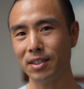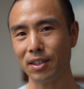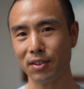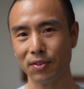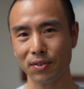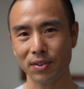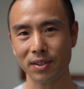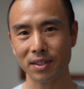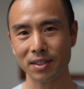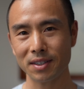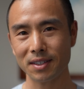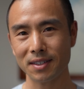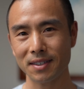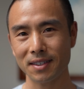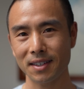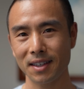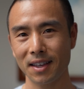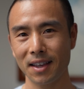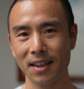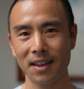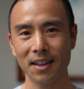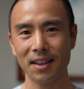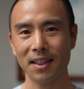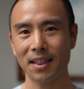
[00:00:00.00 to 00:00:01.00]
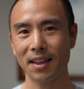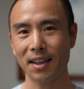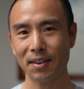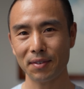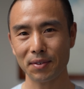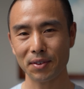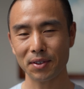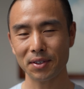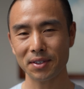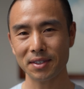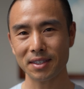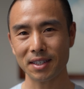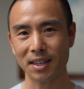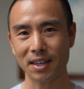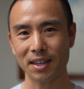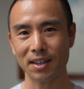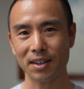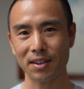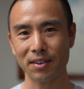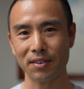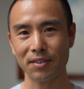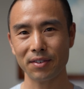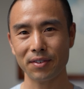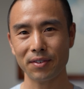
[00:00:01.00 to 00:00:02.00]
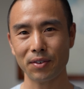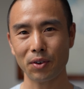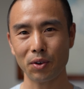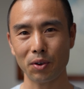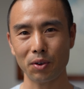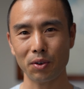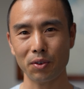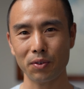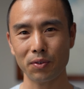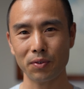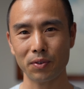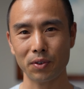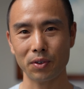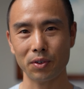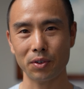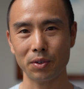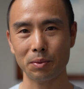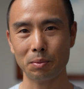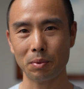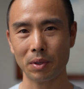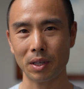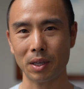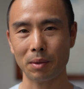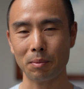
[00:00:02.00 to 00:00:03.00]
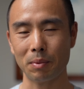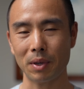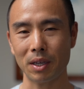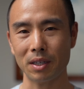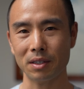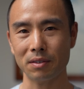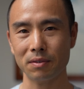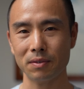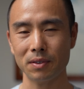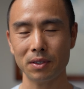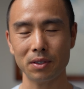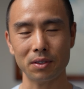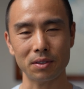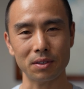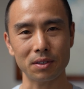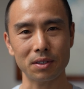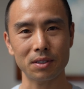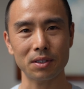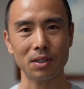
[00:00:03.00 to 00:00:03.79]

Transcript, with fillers: different levels of whole food plant based foods.